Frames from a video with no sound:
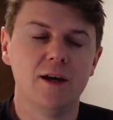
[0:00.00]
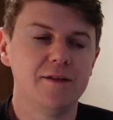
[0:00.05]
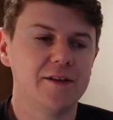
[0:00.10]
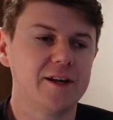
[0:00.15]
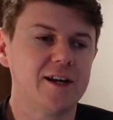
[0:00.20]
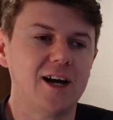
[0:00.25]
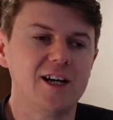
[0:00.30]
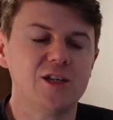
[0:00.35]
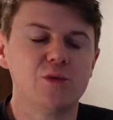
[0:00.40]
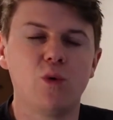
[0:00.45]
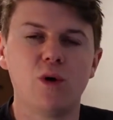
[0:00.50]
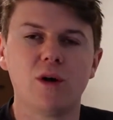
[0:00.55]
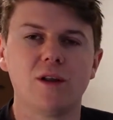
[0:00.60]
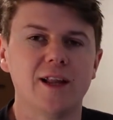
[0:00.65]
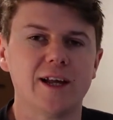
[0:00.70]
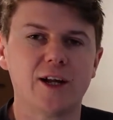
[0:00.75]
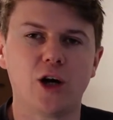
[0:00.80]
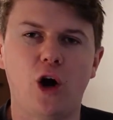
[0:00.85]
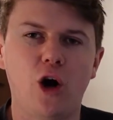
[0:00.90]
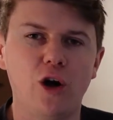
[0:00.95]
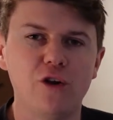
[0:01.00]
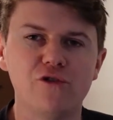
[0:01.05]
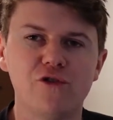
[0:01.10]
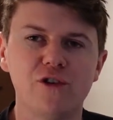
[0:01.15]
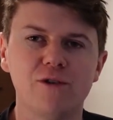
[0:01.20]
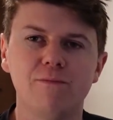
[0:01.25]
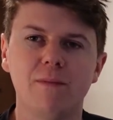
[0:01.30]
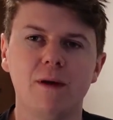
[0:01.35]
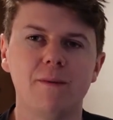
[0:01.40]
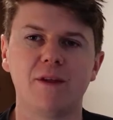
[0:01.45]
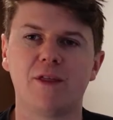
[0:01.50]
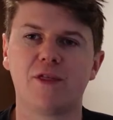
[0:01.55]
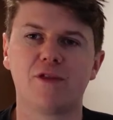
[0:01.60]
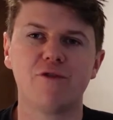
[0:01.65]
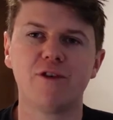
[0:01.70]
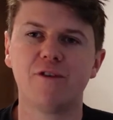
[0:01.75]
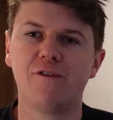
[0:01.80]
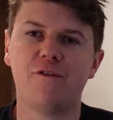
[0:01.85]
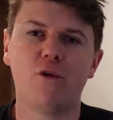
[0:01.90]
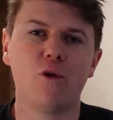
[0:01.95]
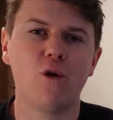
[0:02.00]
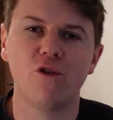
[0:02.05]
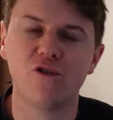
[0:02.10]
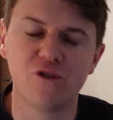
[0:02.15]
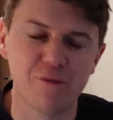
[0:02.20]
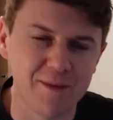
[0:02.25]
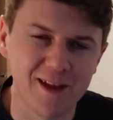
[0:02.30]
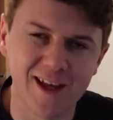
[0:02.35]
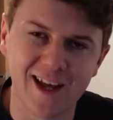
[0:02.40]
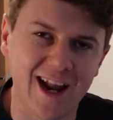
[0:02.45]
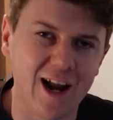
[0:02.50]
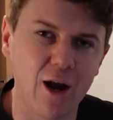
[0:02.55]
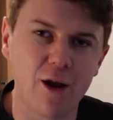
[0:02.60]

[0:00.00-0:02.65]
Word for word: The guy's worth like 100, maybe 300–400 million.